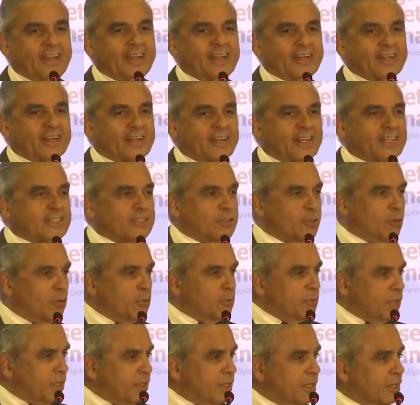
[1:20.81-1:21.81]
And let's
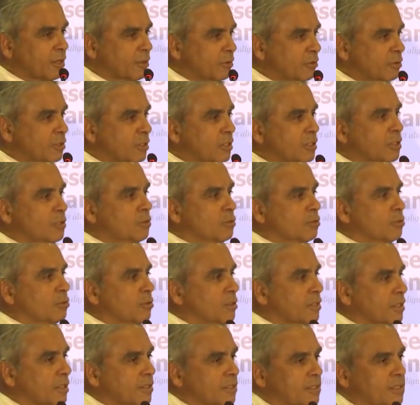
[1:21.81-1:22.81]
hope that they continue
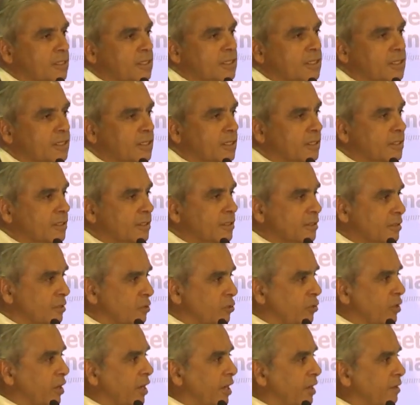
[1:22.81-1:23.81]
to succeed
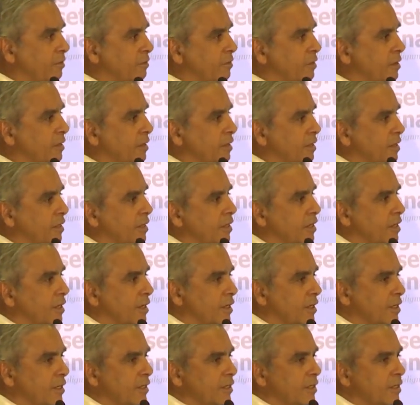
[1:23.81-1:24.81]
and thrive
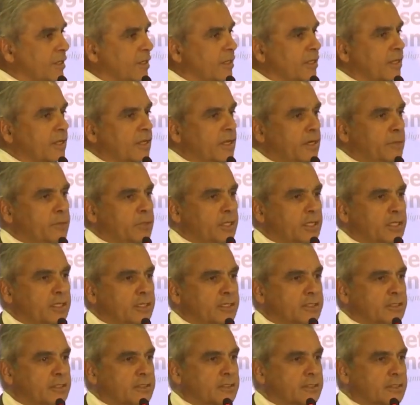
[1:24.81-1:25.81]
in the coming
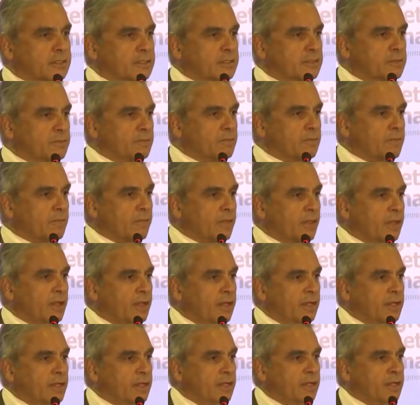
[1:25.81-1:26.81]
years.
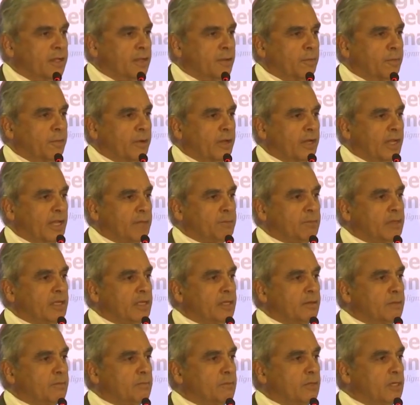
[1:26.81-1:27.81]
But let
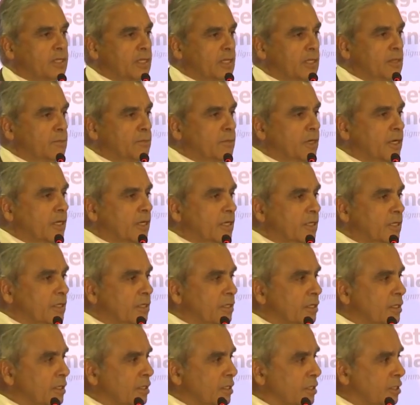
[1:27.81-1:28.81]
me begin
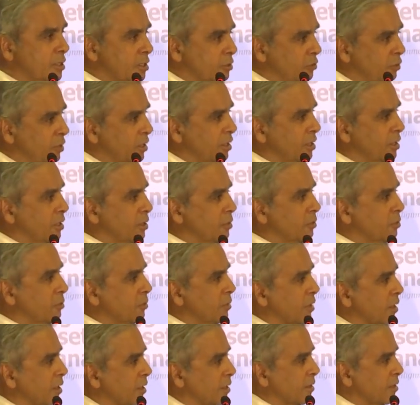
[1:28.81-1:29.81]
by assuring
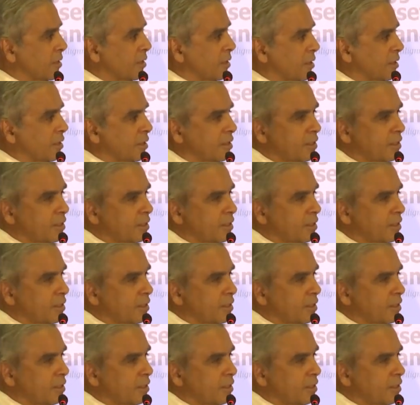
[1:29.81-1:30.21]
you that